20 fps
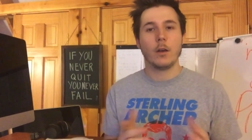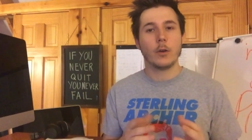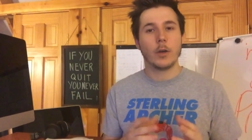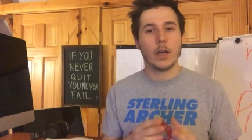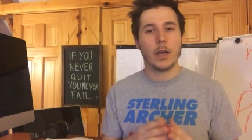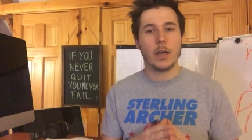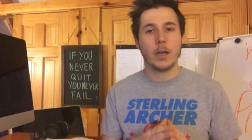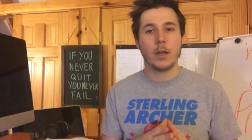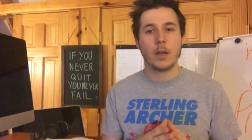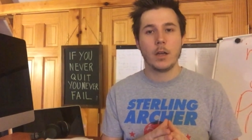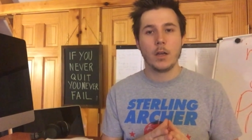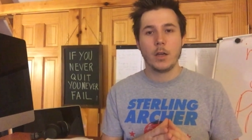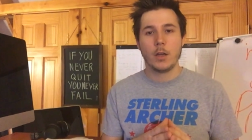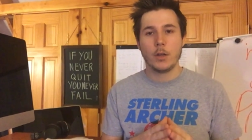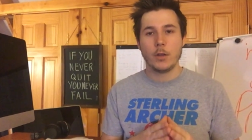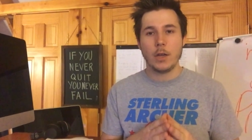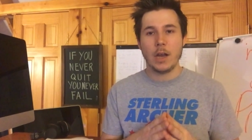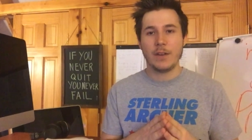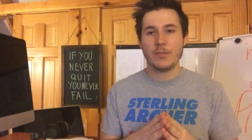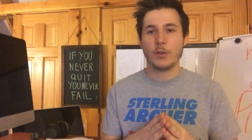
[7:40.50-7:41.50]
Okay?
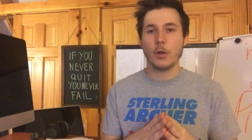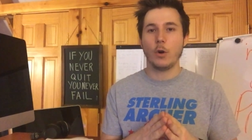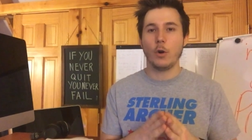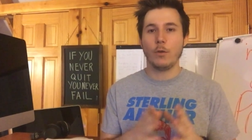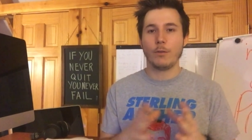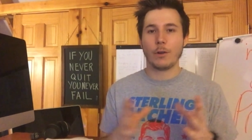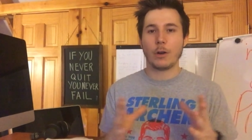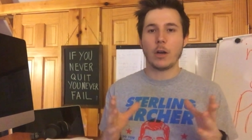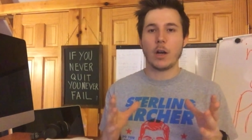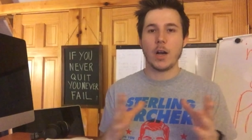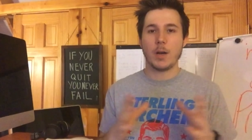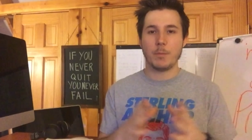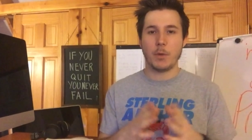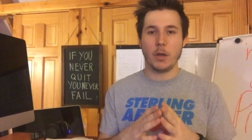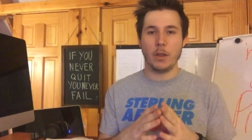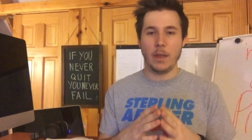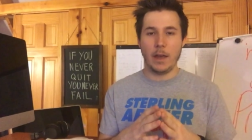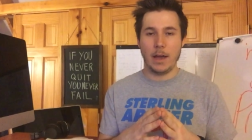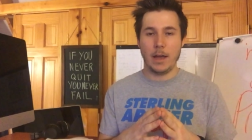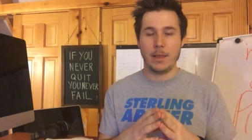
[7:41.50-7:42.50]
You have to overcome
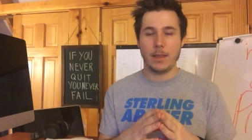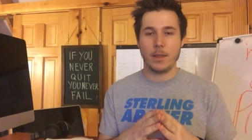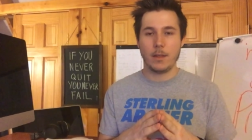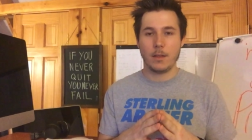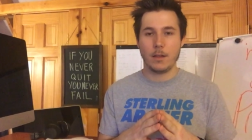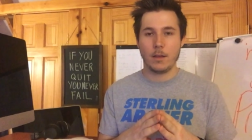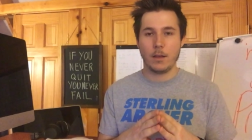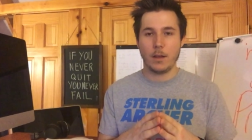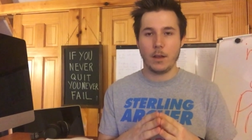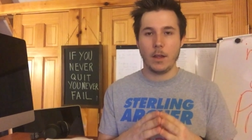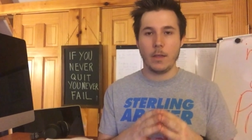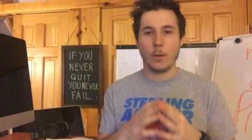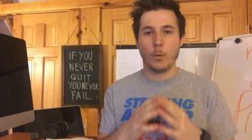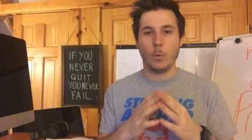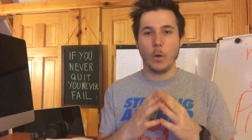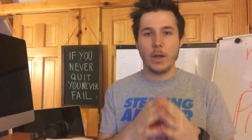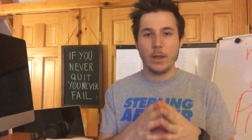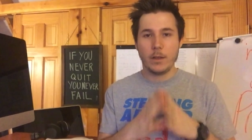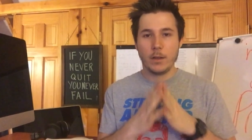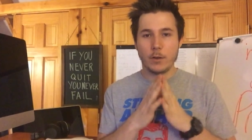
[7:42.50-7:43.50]
all that. And
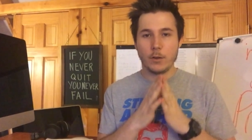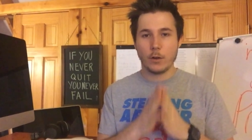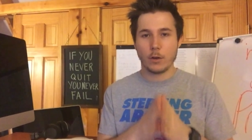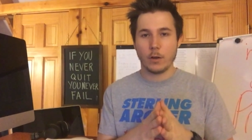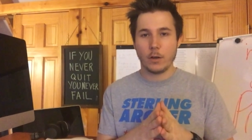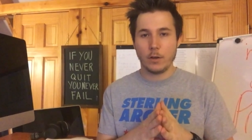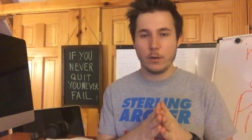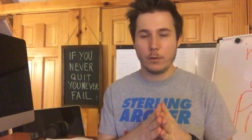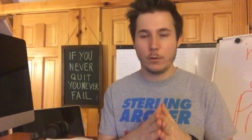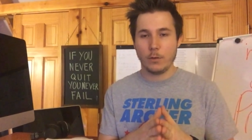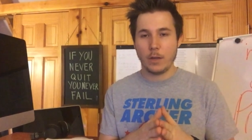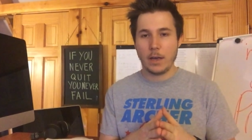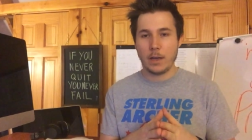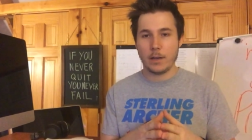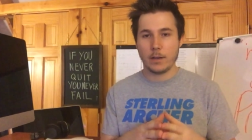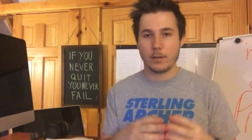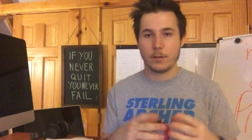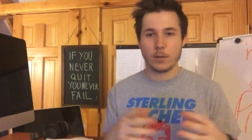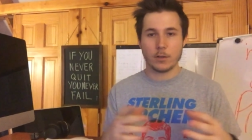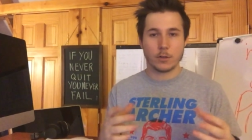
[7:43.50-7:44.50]
the way that you're going to do
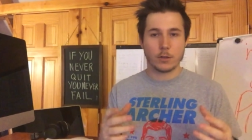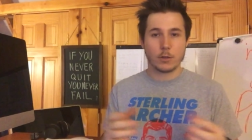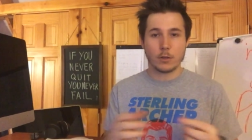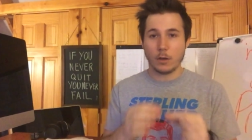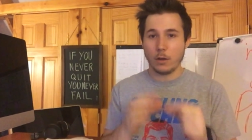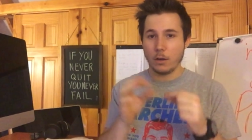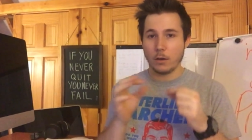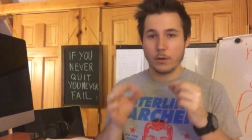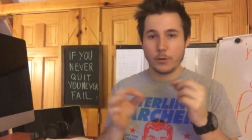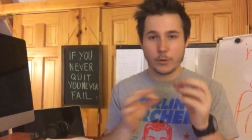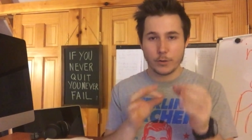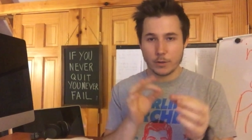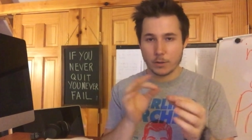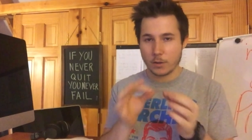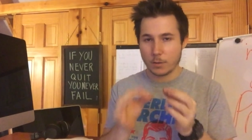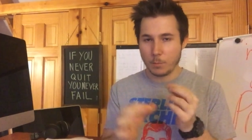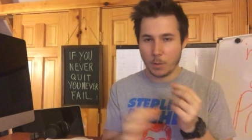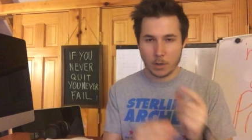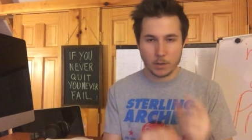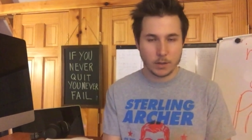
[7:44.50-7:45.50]
that to start, just
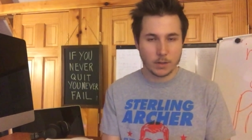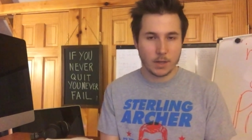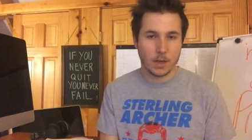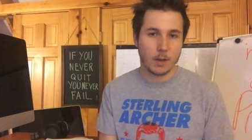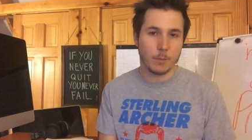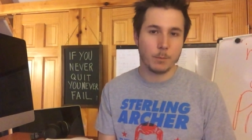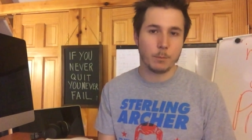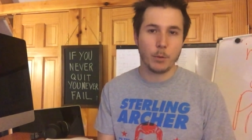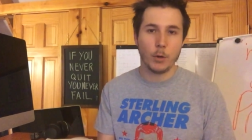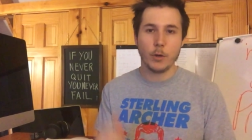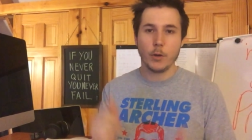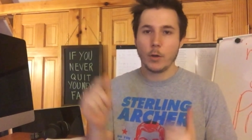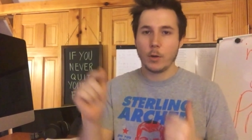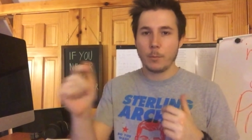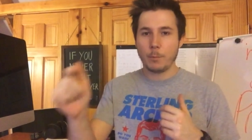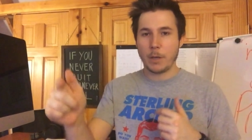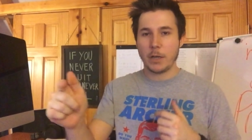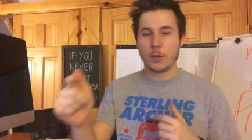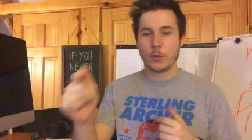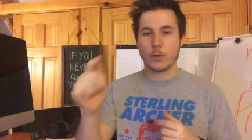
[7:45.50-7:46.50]
a small step, put
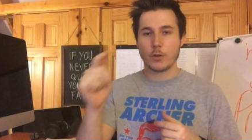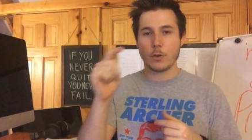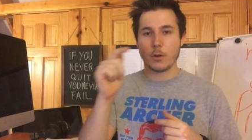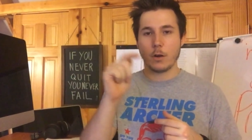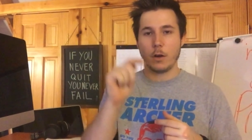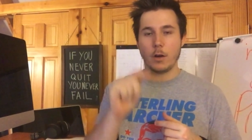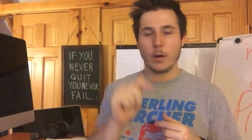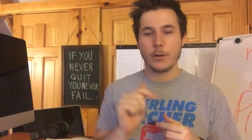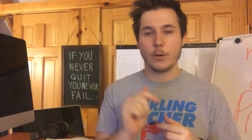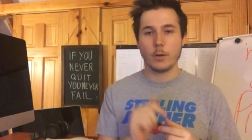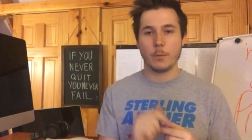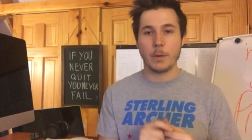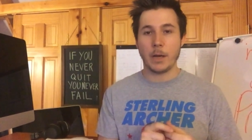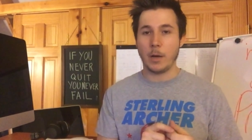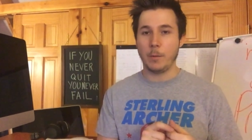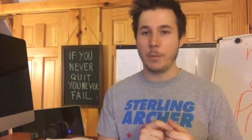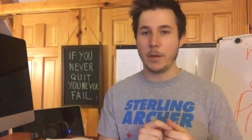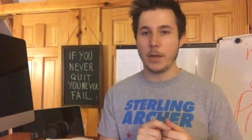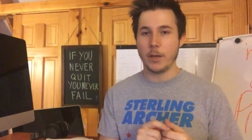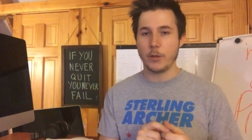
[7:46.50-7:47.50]
your picture on your
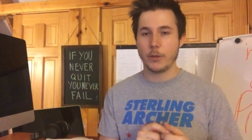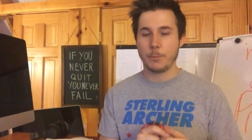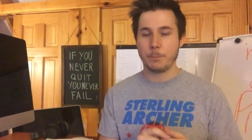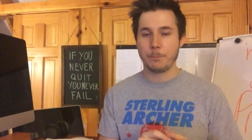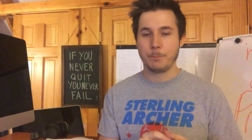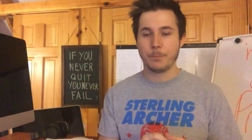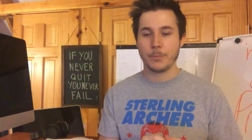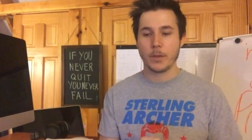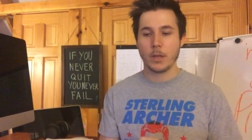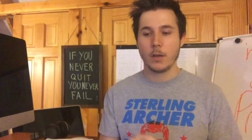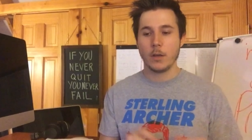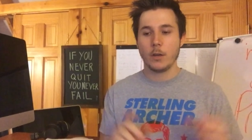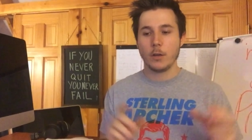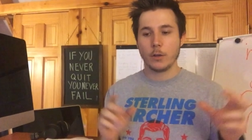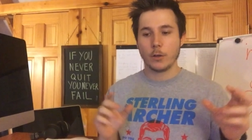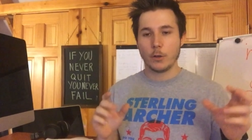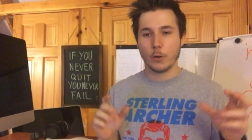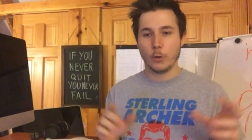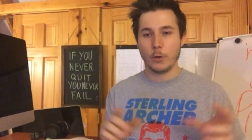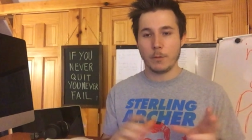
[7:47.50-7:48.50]
about page.
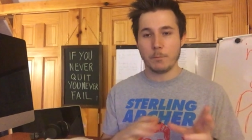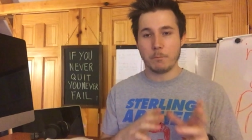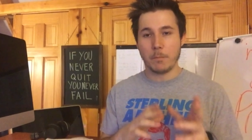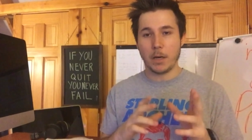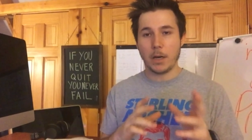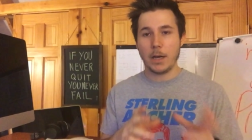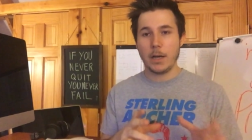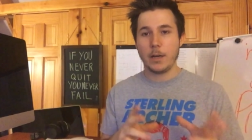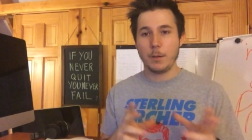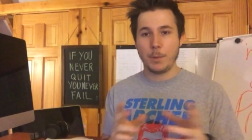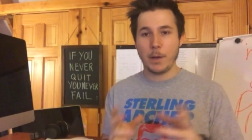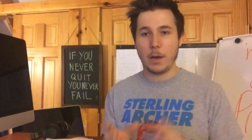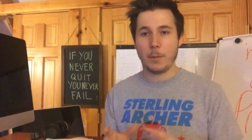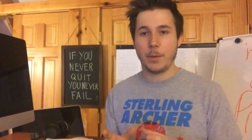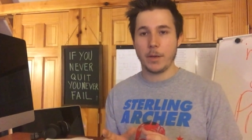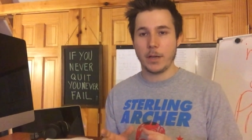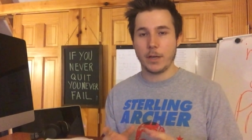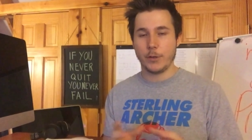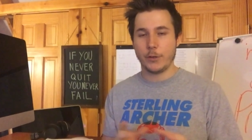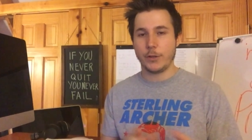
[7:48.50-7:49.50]
Go to my
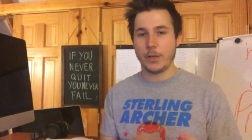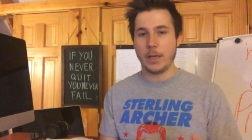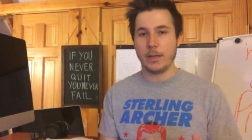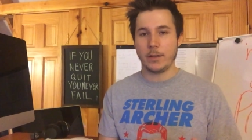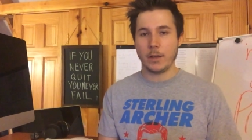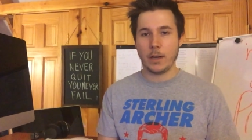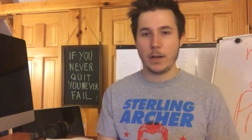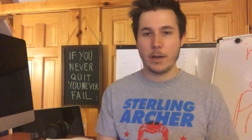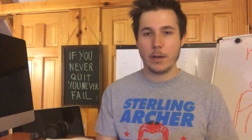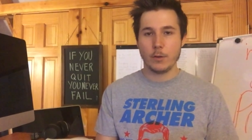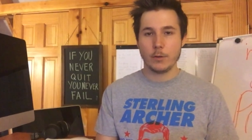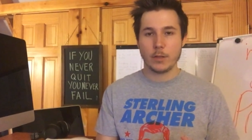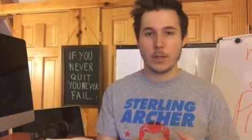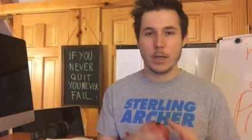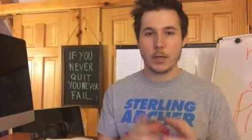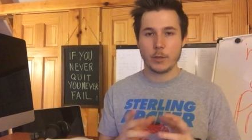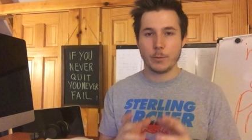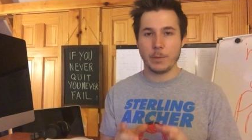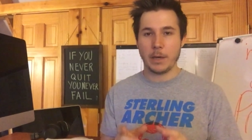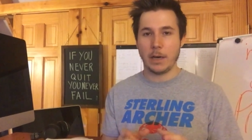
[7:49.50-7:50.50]
about page, dane.io
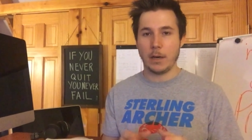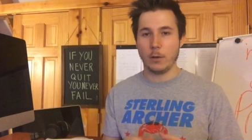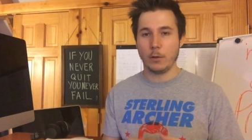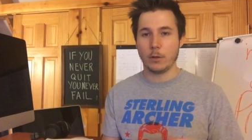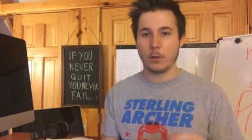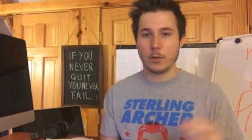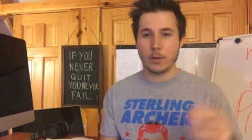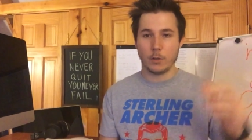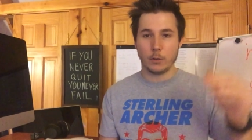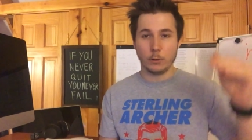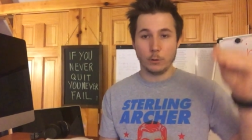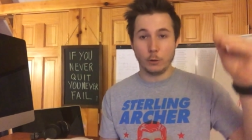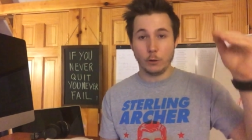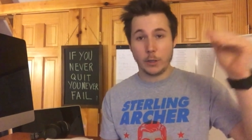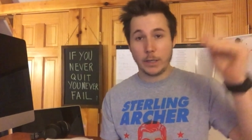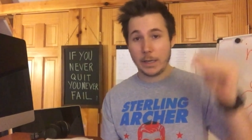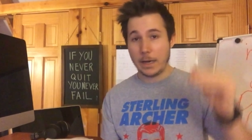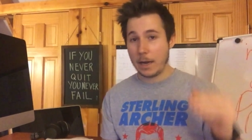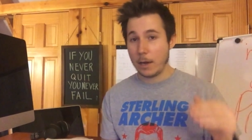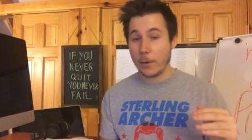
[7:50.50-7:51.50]
slash about.
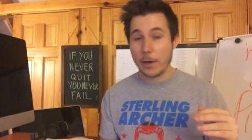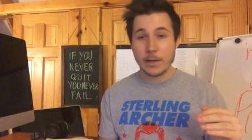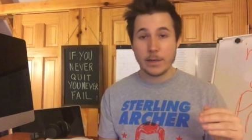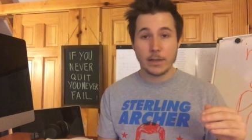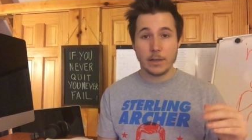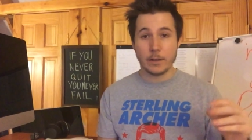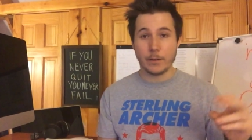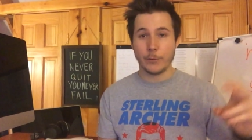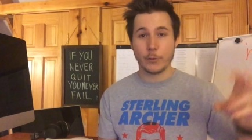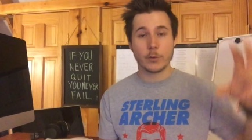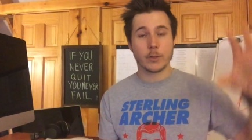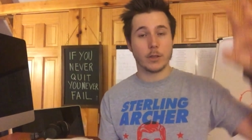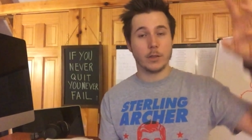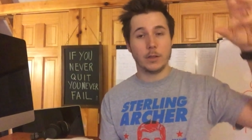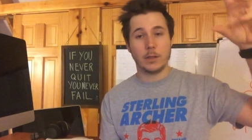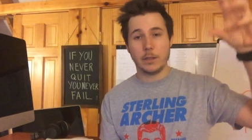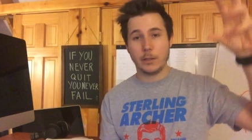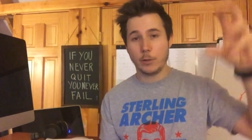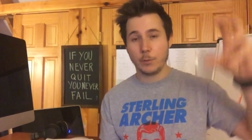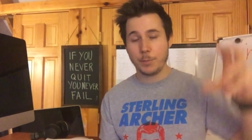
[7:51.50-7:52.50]
Look at how I did it. There's a
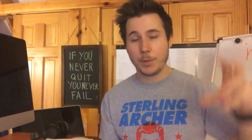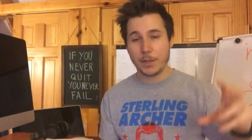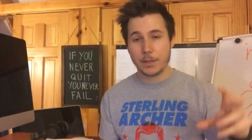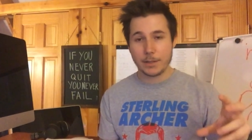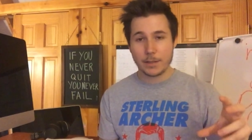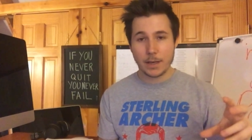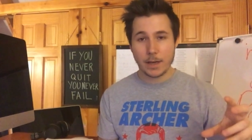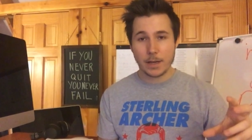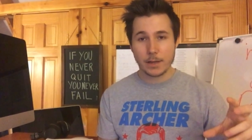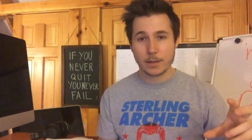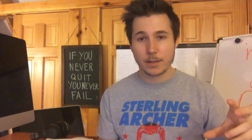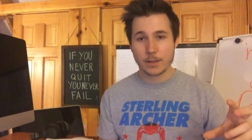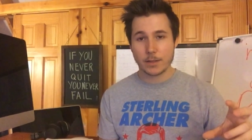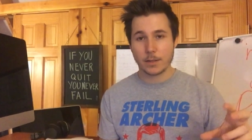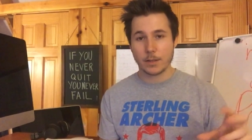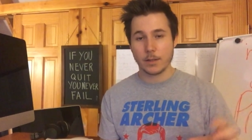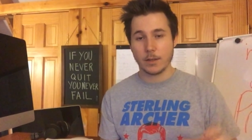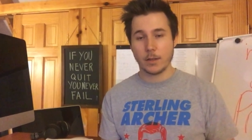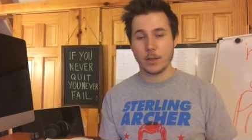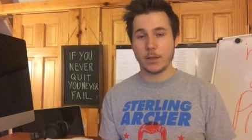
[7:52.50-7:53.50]
little bit of
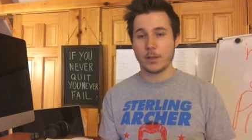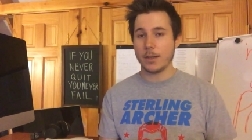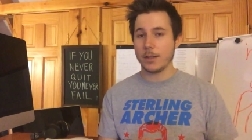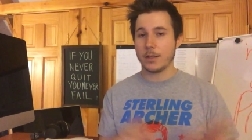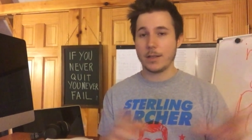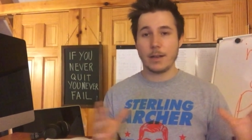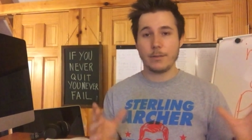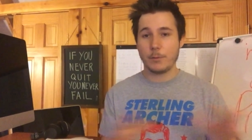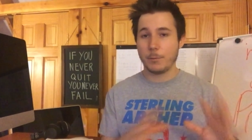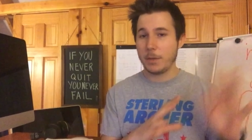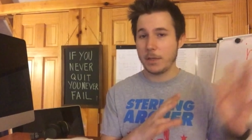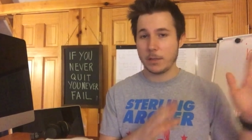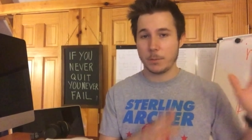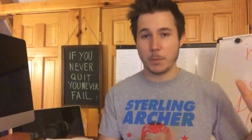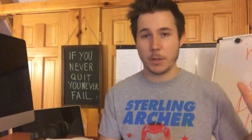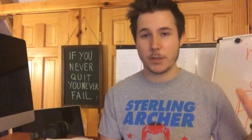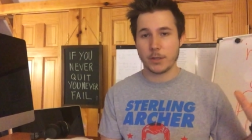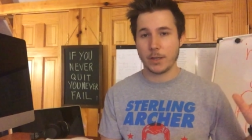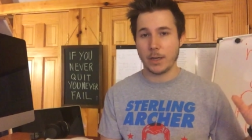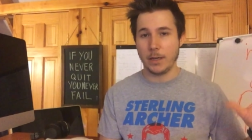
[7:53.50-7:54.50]
text. It doesn't have to be
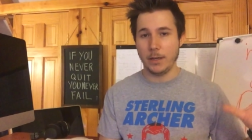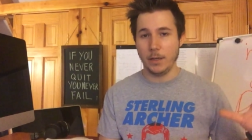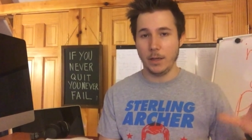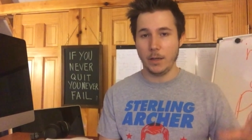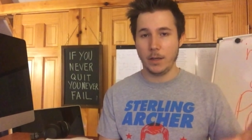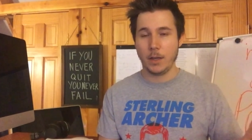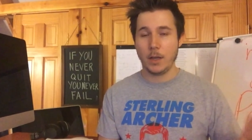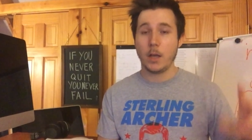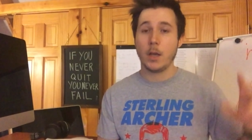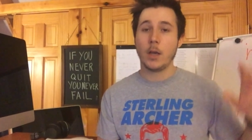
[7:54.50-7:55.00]
as much as I did.